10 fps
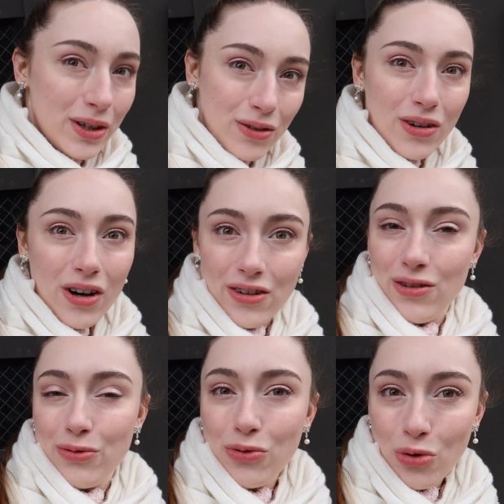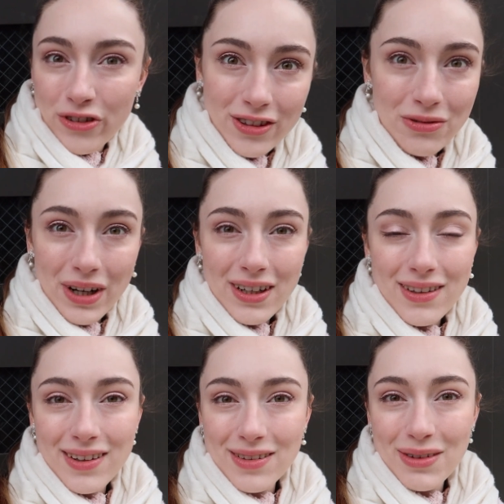I could garden of course in the rain.
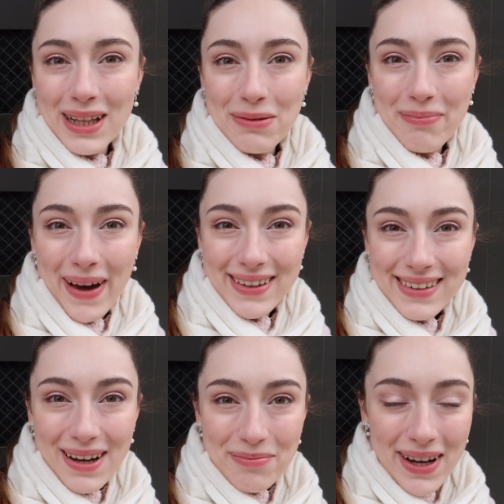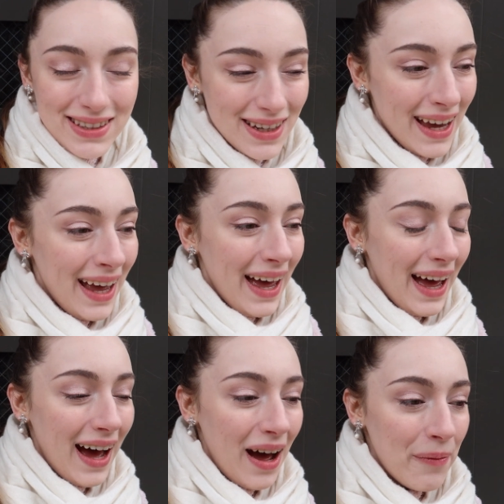That doesn't really matter that much.
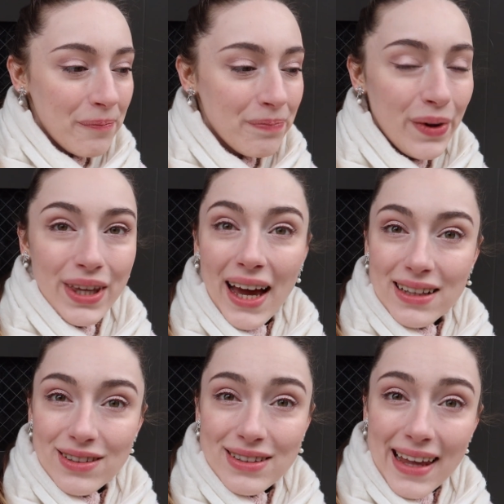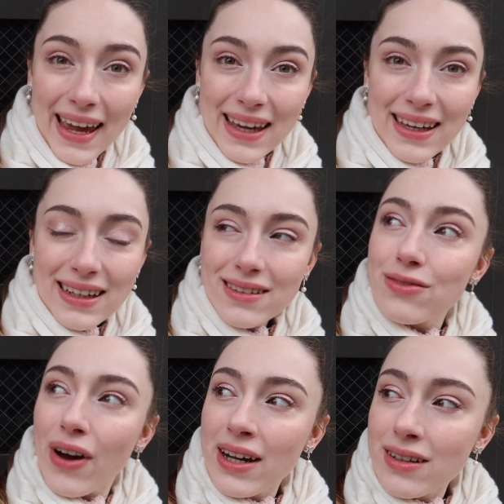But yeah, today
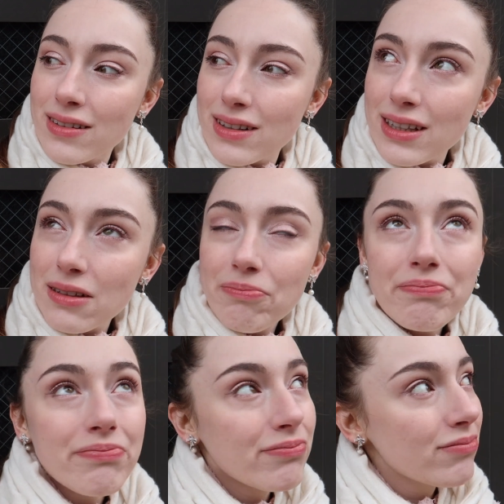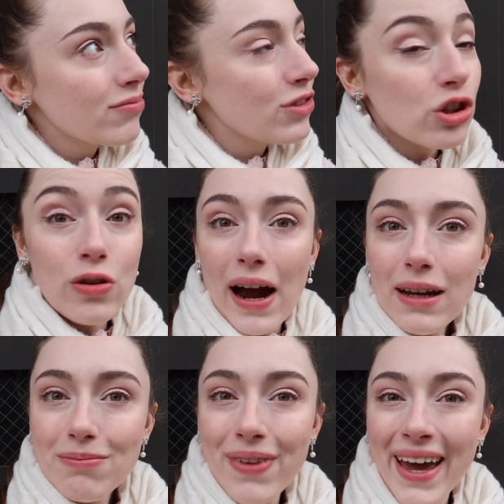it's finally
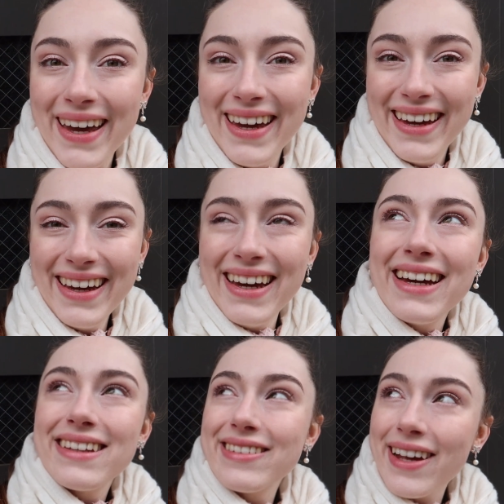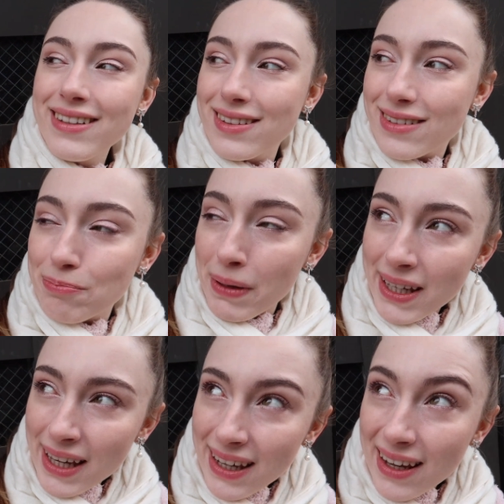dry. The sun is
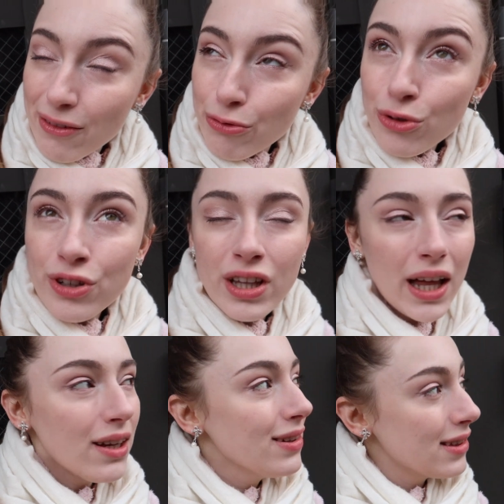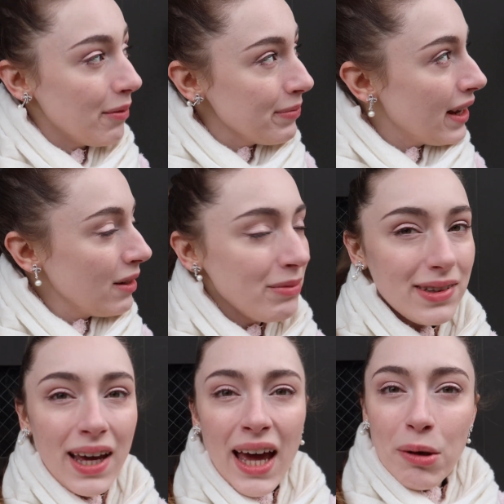peeking through the clouds
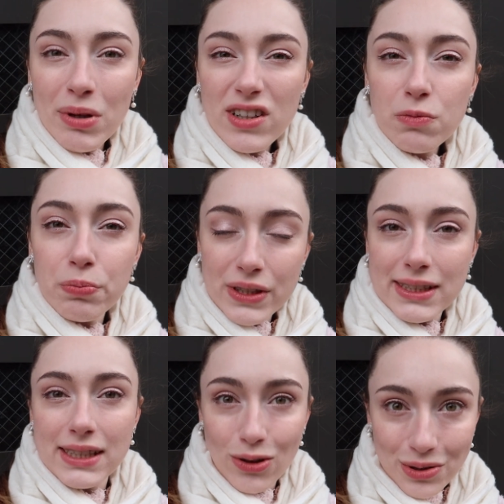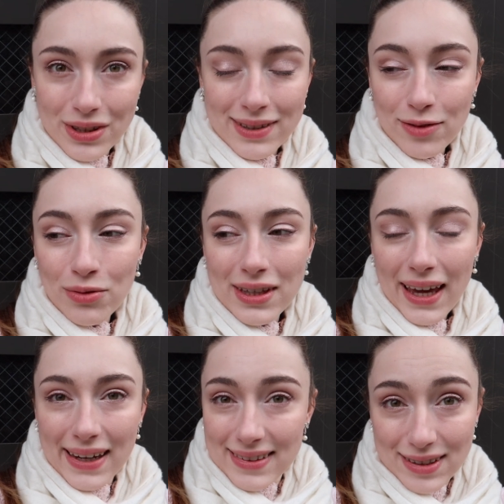sometimes, but it's pretty cold. It's only
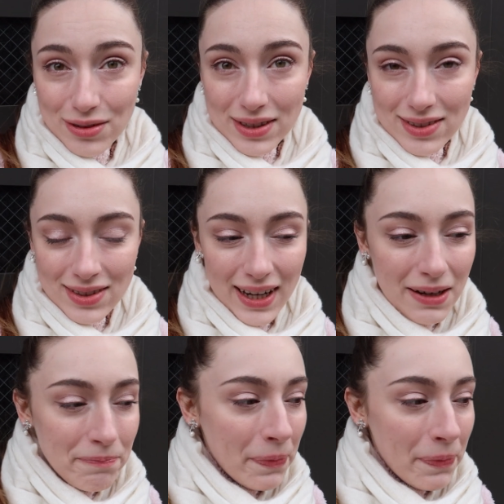8 degrees today.